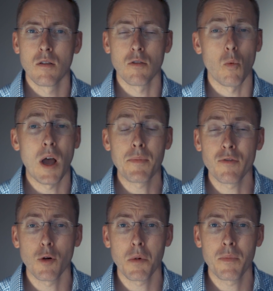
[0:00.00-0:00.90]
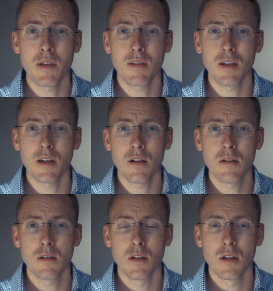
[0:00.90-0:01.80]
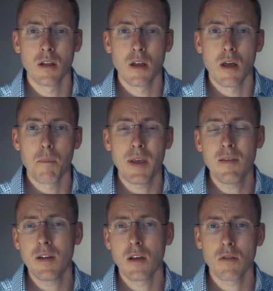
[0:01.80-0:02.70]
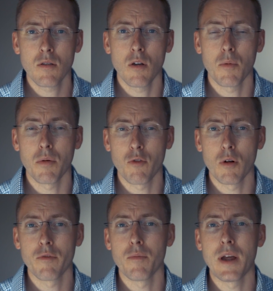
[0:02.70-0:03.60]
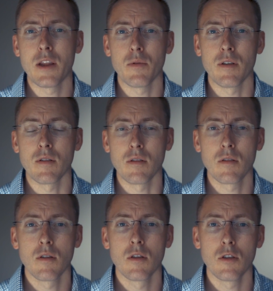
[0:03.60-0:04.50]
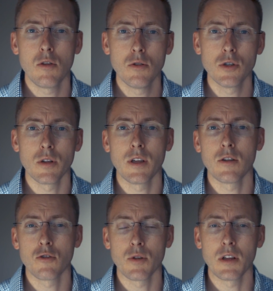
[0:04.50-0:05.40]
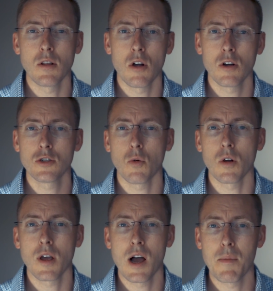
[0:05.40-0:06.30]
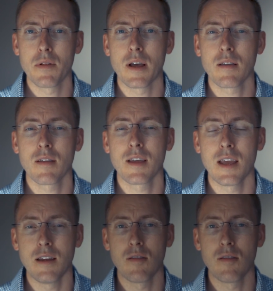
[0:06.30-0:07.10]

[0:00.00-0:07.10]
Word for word: So why perform a P C N L? P C N Ls are performed for many reasons, usually to treat large or complex kidney